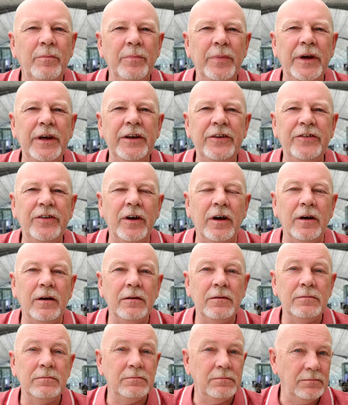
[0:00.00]
Peter,
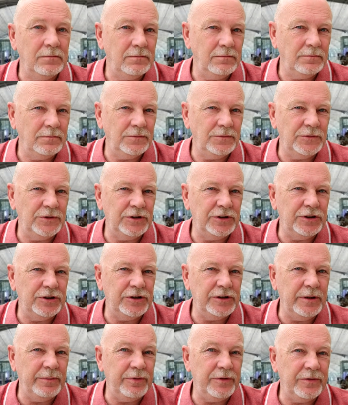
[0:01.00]

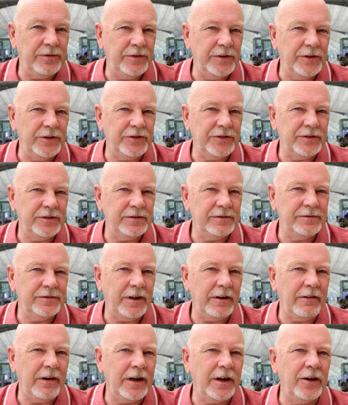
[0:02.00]
Jib's first
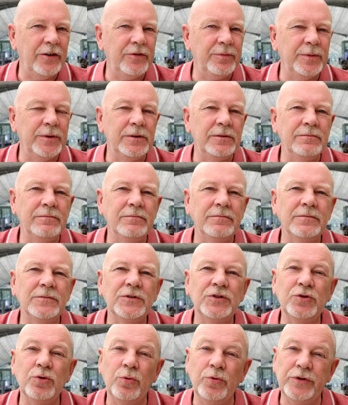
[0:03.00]
Farang husband,
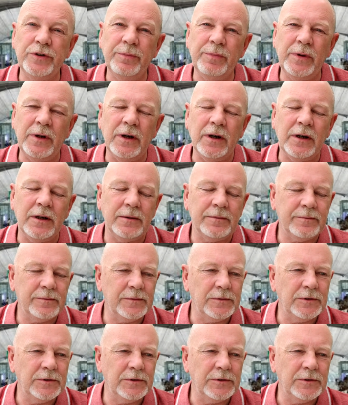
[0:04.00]
daughter Pla.